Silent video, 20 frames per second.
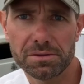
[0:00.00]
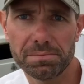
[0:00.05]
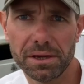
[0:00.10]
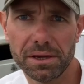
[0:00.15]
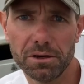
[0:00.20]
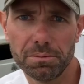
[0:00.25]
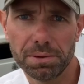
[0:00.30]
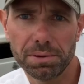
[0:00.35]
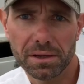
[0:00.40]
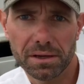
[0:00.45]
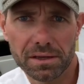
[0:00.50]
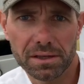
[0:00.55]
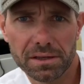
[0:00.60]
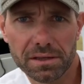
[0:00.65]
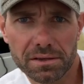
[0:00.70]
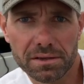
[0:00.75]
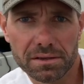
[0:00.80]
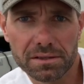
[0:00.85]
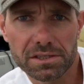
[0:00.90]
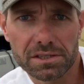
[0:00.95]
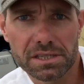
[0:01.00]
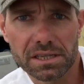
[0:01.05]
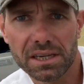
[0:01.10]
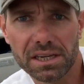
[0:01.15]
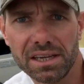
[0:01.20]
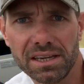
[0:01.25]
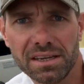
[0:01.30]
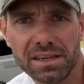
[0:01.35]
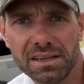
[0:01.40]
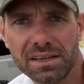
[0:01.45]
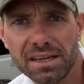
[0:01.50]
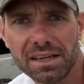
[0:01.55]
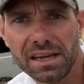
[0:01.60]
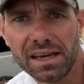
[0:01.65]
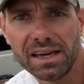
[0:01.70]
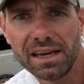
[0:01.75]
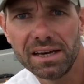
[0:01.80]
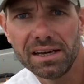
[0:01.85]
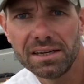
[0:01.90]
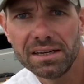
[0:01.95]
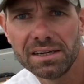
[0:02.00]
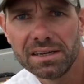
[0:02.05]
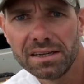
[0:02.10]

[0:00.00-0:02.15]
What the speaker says: peel ply that you can see here,